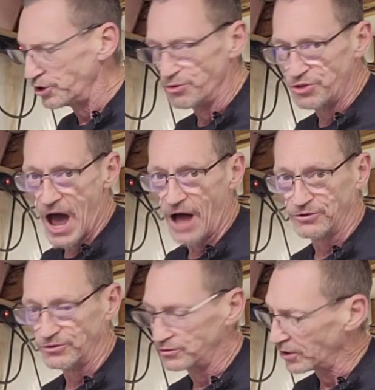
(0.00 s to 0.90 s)
2
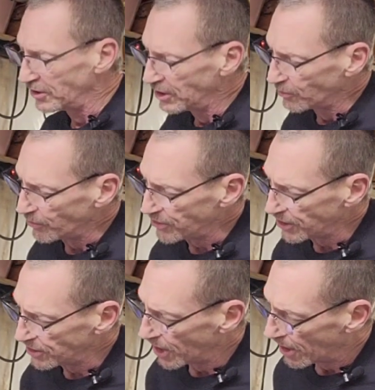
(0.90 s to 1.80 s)
thousandths
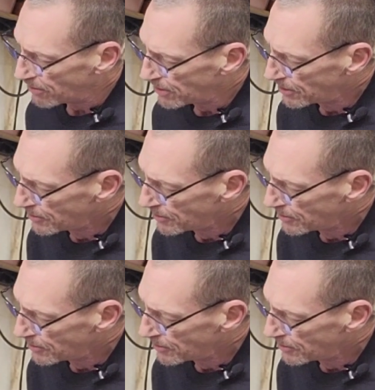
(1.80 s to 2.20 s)
within the